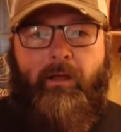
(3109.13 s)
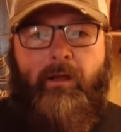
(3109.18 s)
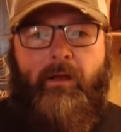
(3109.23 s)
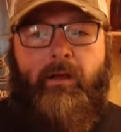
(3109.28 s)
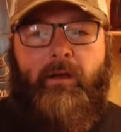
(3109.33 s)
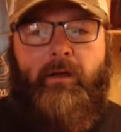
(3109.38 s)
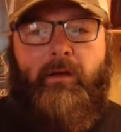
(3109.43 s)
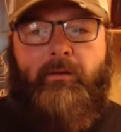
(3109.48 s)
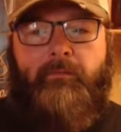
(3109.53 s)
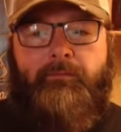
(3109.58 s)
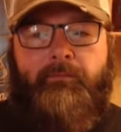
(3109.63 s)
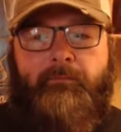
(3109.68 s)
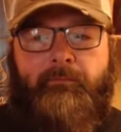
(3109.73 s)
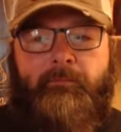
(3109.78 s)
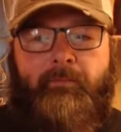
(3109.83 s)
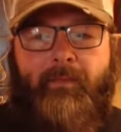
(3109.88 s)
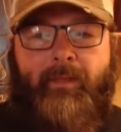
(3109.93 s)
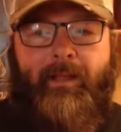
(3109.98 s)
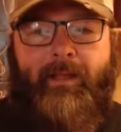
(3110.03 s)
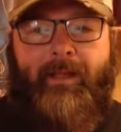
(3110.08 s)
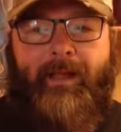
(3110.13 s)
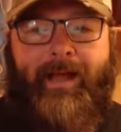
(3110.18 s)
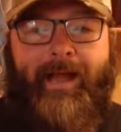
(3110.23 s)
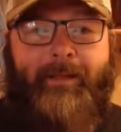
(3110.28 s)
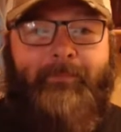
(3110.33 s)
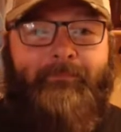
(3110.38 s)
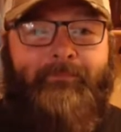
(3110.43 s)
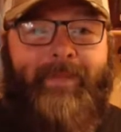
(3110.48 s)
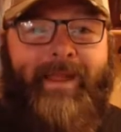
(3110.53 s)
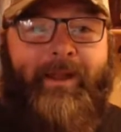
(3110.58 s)
of I
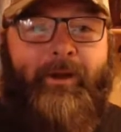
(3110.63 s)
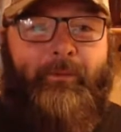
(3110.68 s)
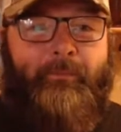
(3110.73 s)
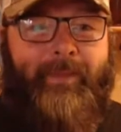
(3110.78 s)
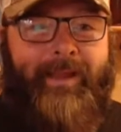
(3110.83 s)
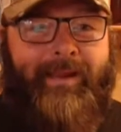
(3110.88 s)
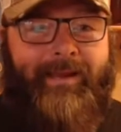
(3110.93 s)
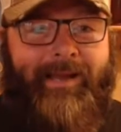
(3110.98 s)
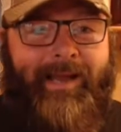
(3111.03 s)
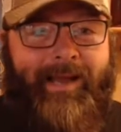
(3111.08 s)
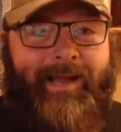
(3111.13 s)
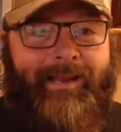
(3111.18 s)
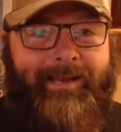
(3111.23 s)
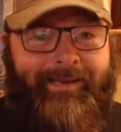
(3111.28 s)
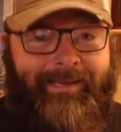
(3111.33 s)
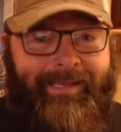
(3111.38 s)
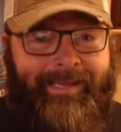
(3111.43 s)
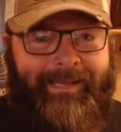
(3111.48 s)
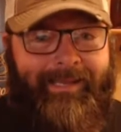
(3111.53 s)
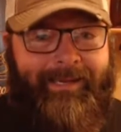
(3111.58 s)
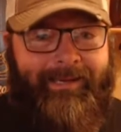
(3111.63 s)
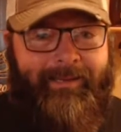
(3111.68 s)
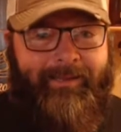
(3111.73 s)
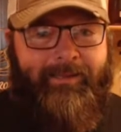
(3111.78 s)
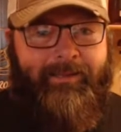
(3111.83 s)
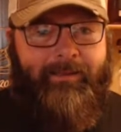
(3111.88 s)
may or may not need